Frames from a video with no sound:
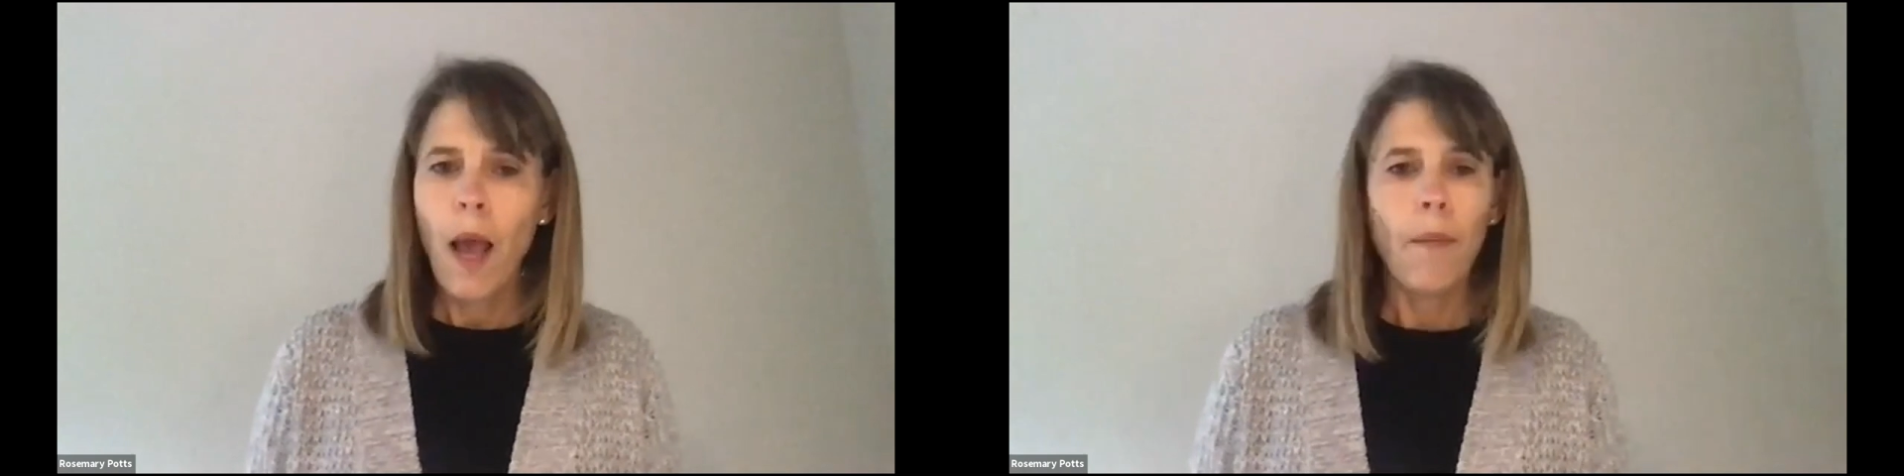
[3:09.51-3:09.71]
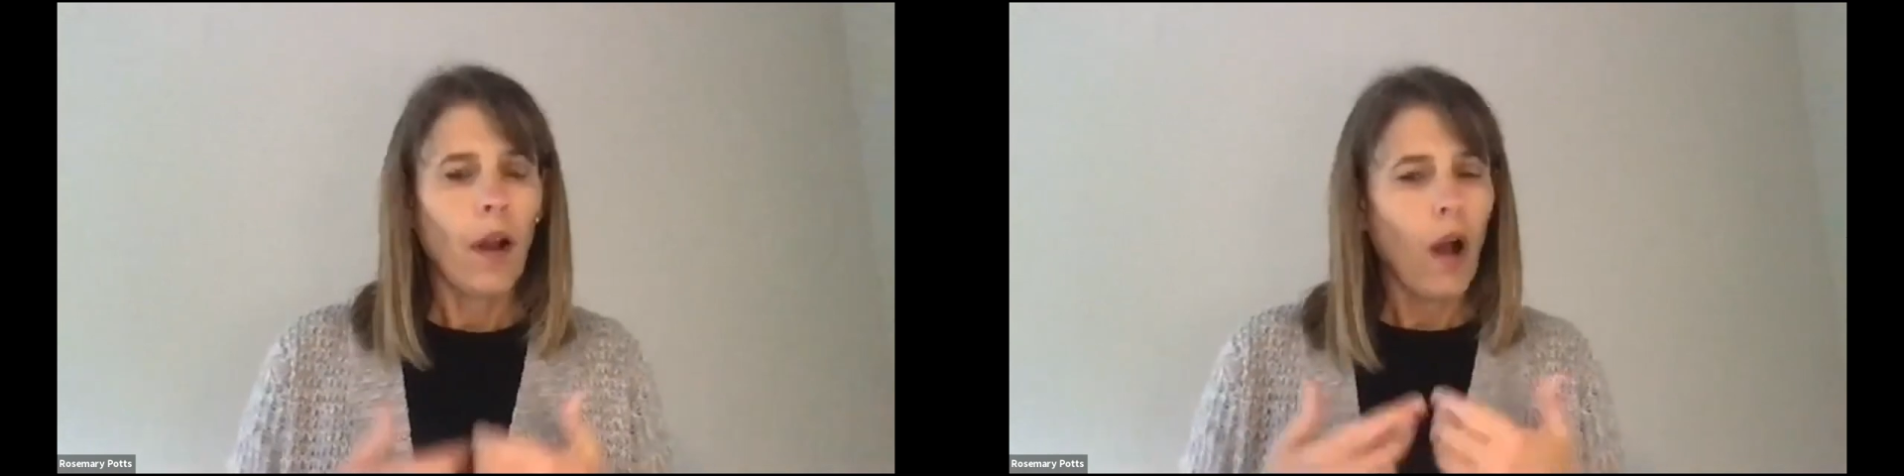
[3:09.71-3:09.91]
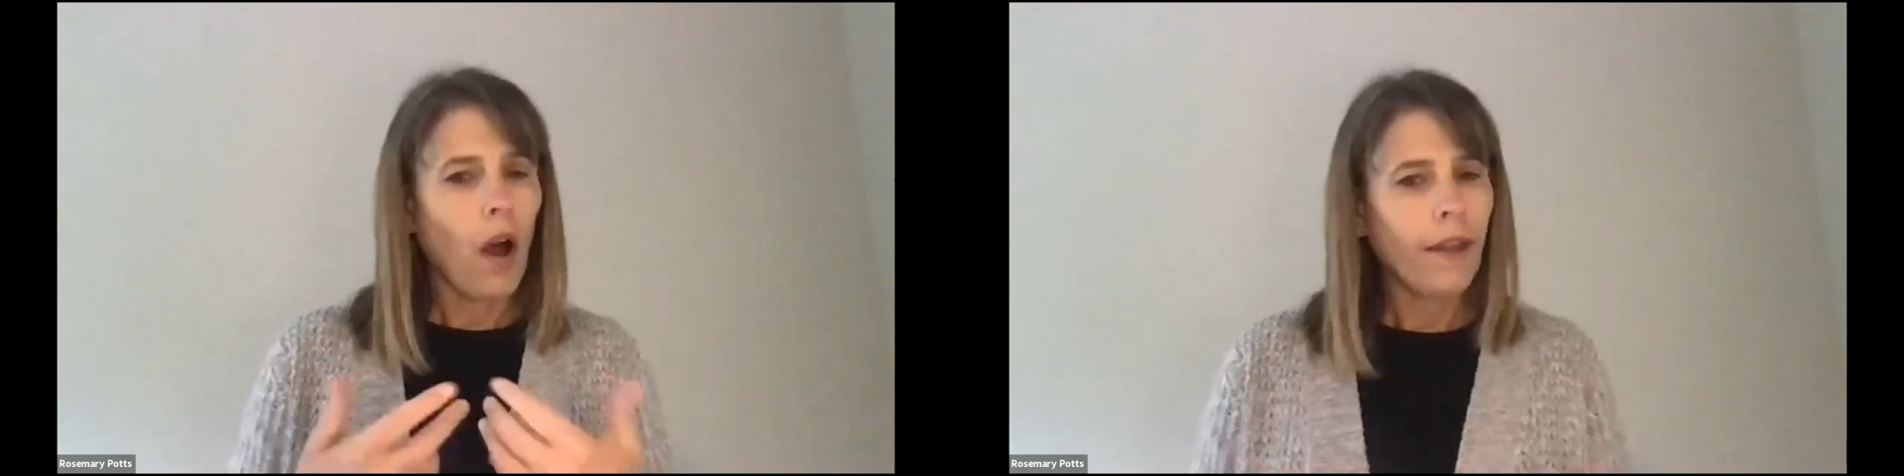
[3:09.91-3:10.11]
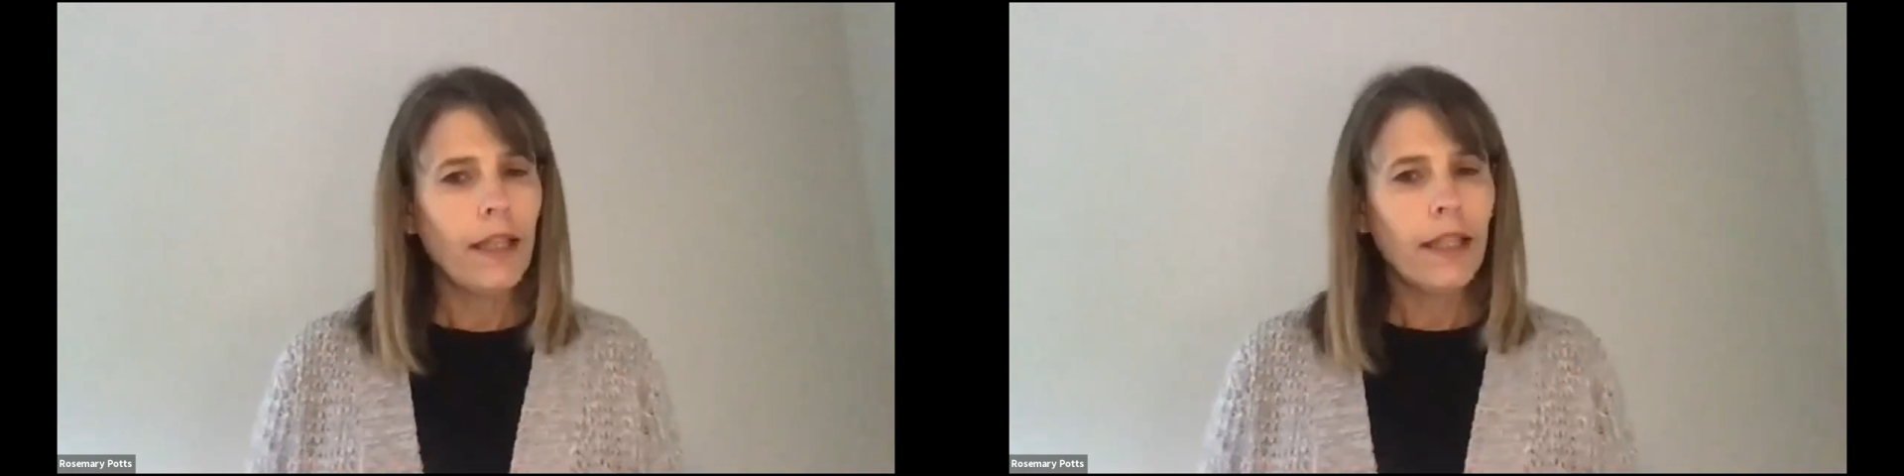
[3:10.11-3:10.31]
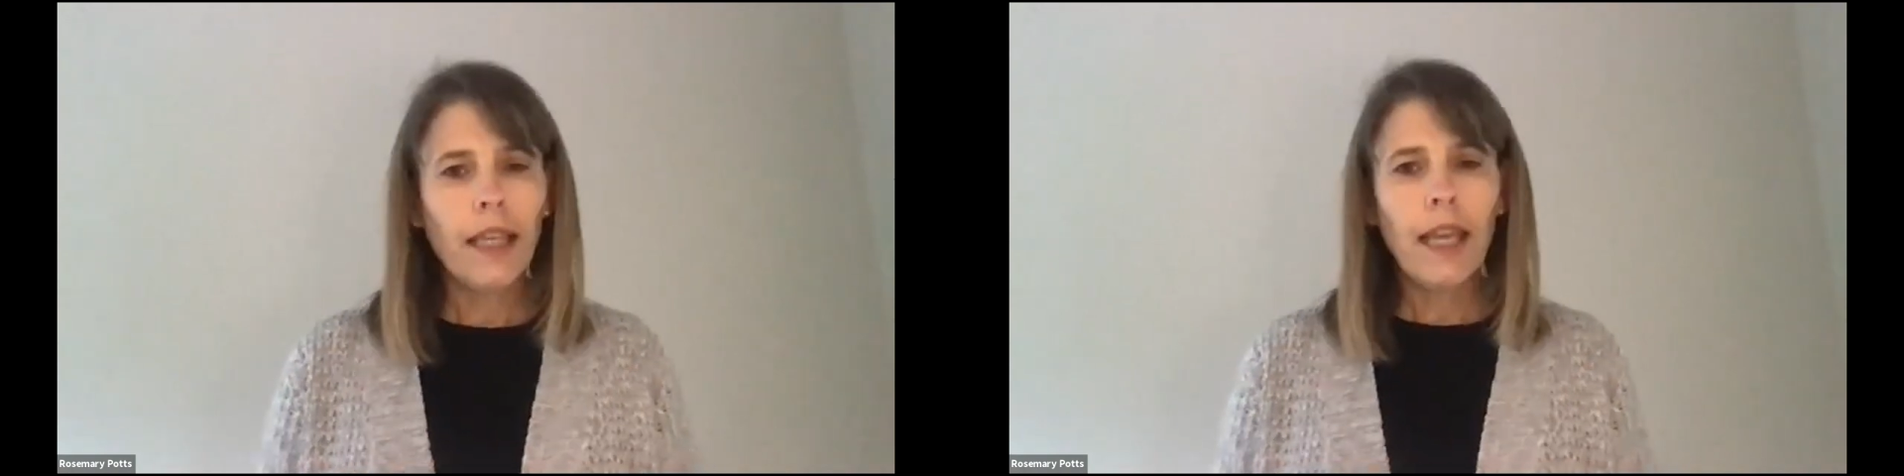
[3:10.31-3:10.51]
But all
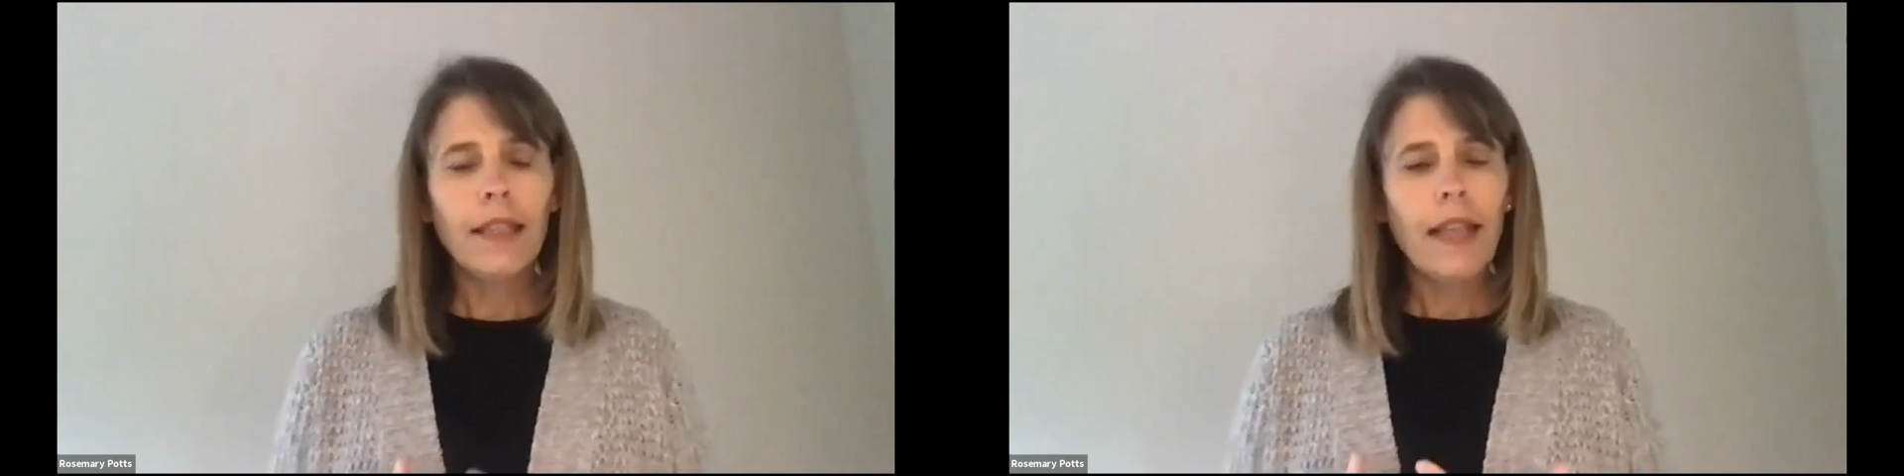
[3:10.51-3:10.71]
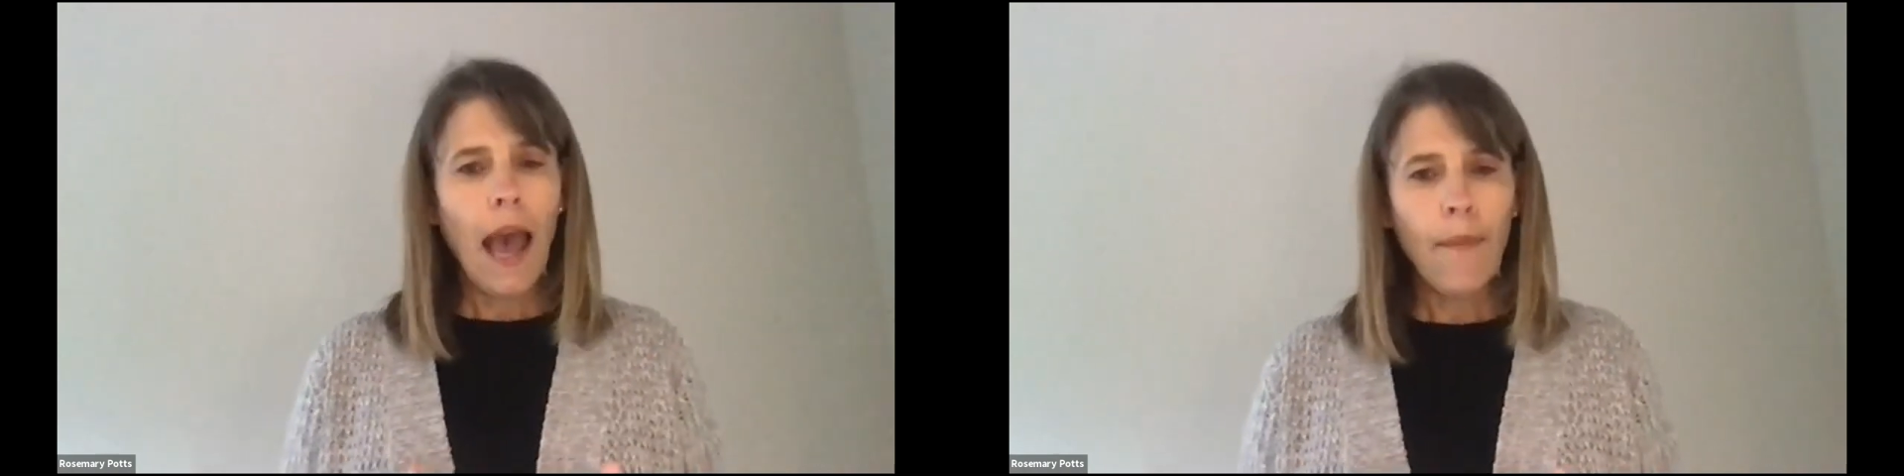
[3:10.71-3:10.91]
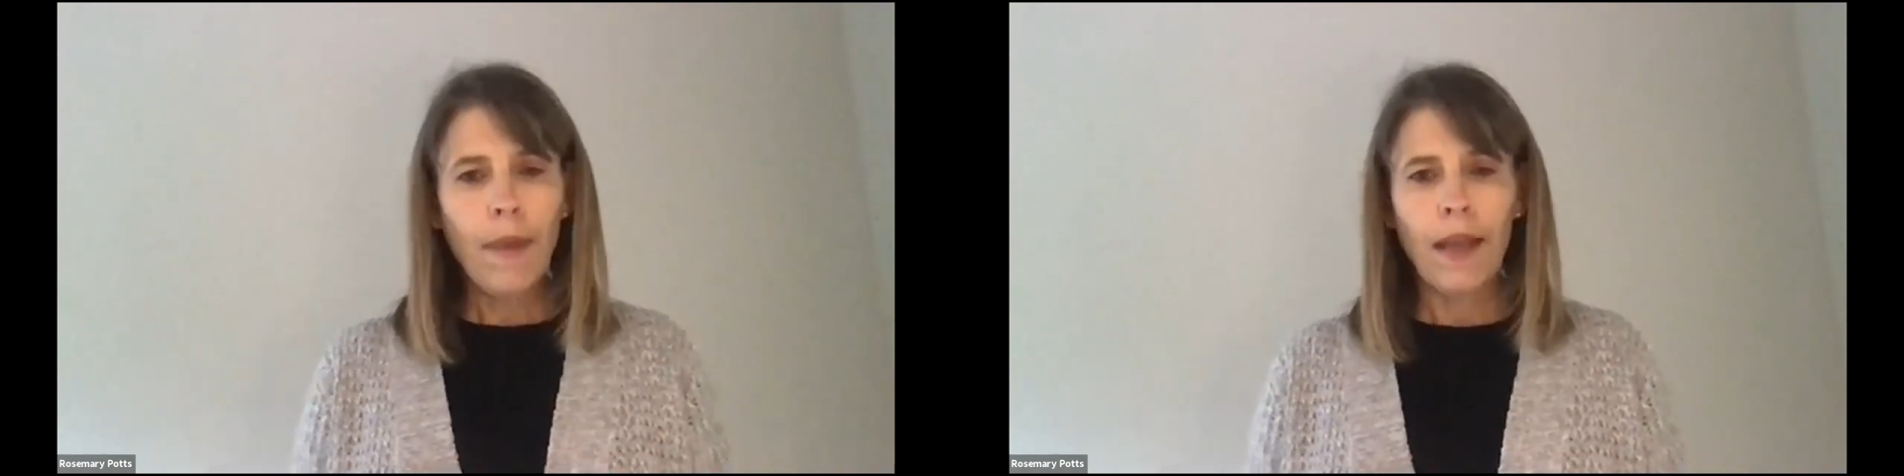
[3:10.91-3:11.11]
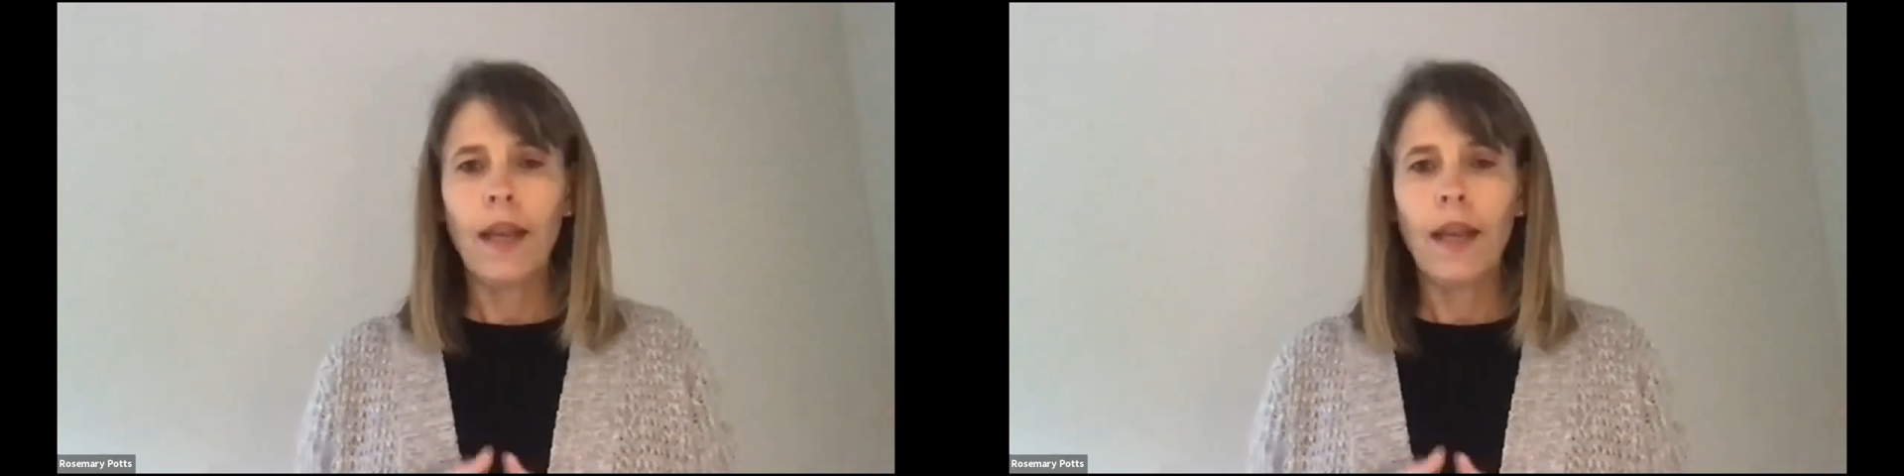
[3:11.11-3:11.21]
these things happen,